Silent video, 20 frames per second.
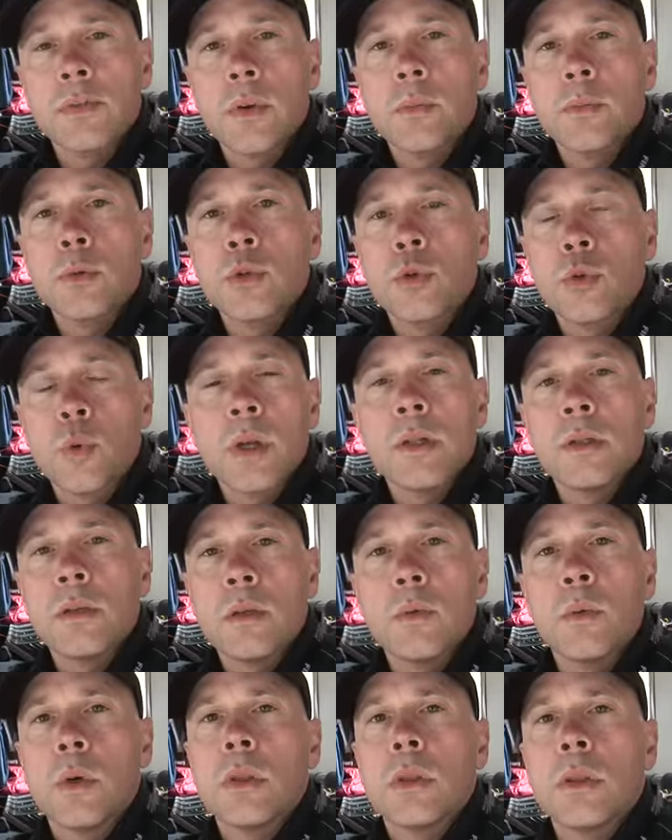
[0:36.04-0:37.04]
from
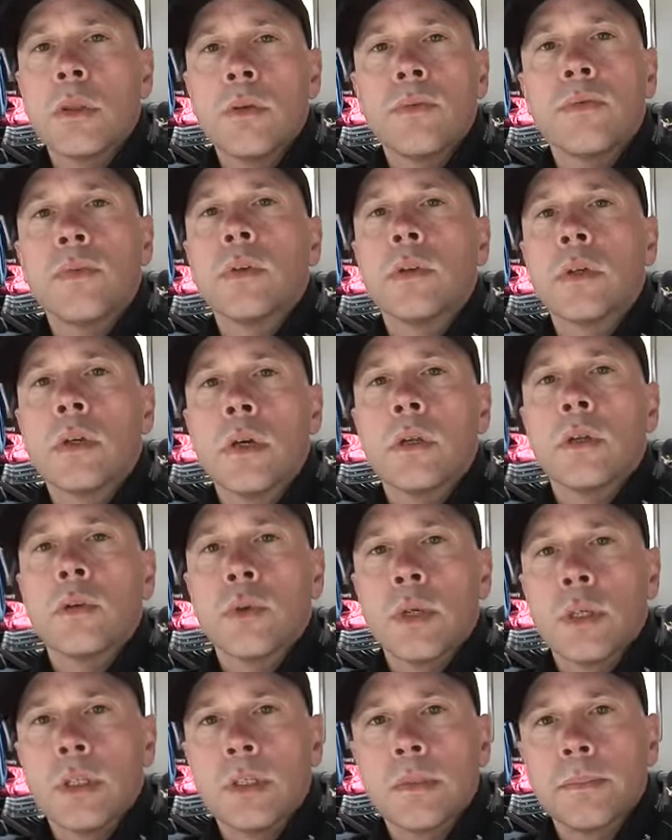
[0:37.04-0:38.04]
21 different
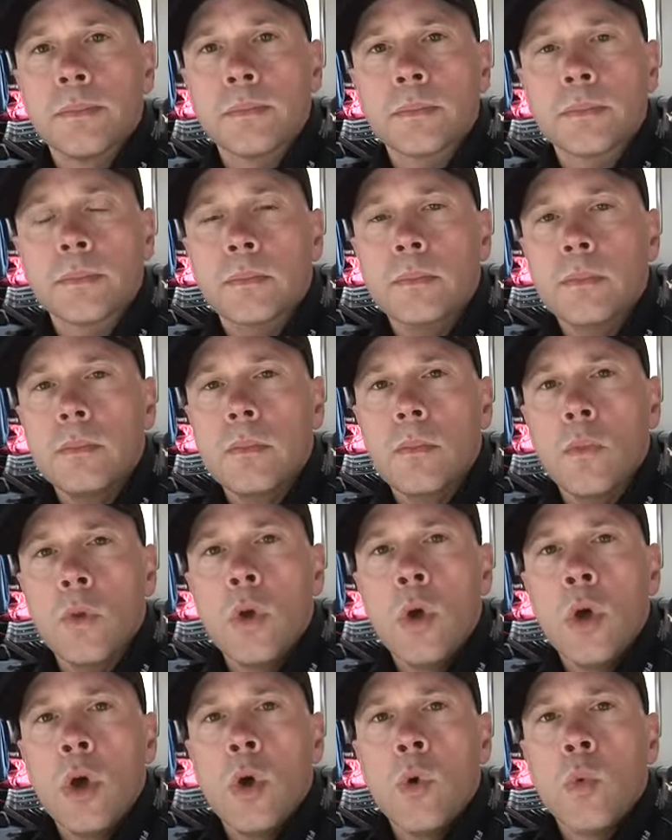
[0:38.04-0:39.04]
countries.
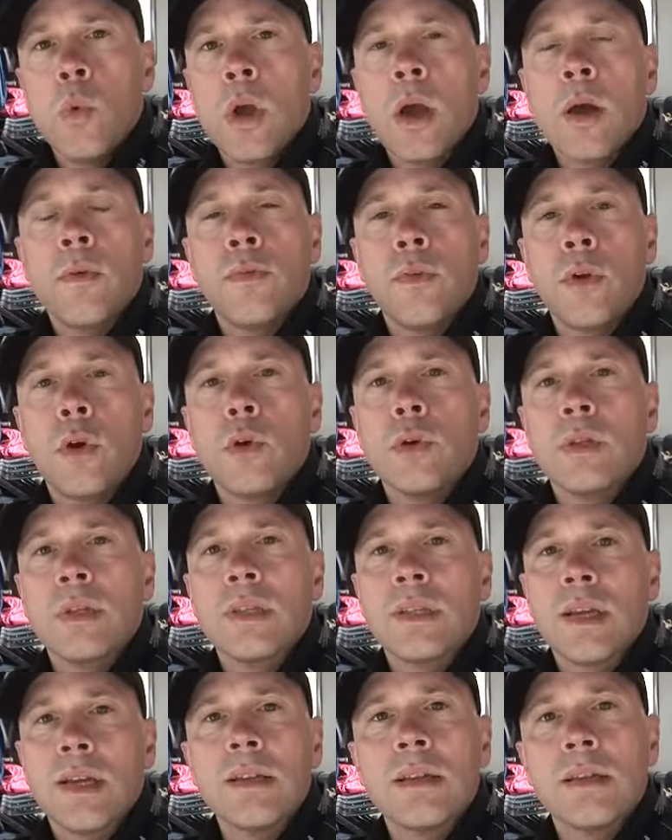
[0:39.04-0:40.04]
We have flown
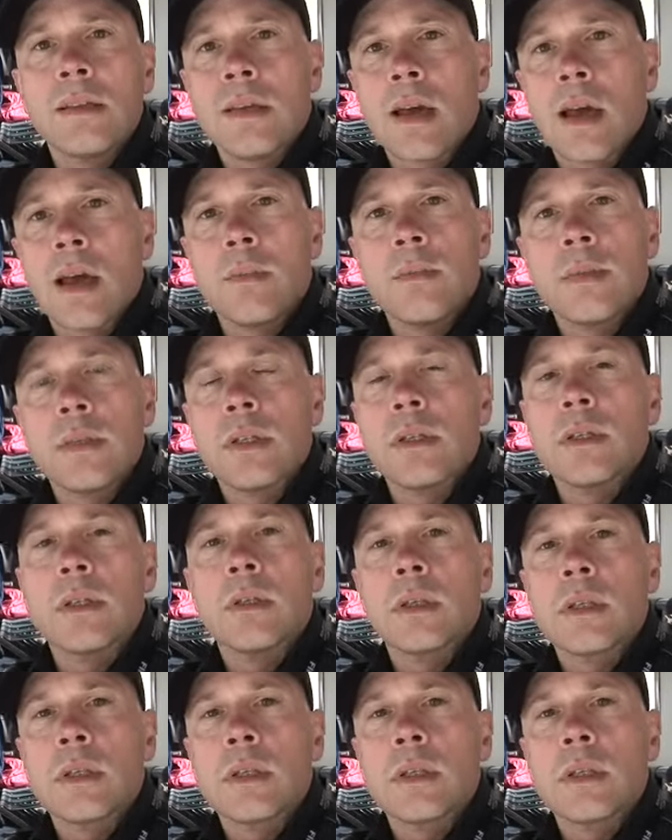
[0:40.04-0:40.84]
10 times in the